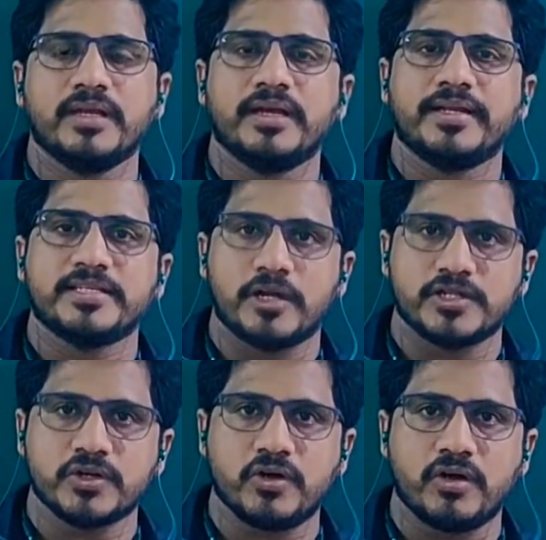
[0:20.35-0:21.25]
It is
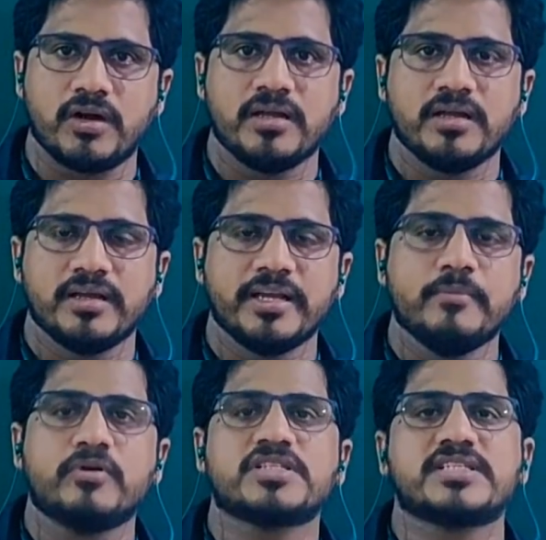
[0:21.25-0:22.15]
also called
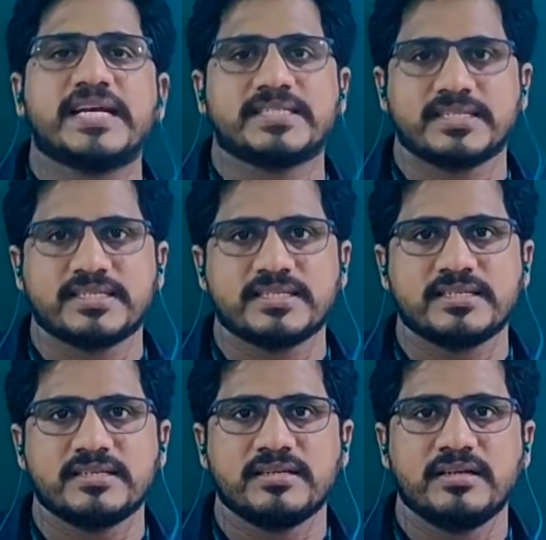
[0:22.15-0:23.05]
hemostasis.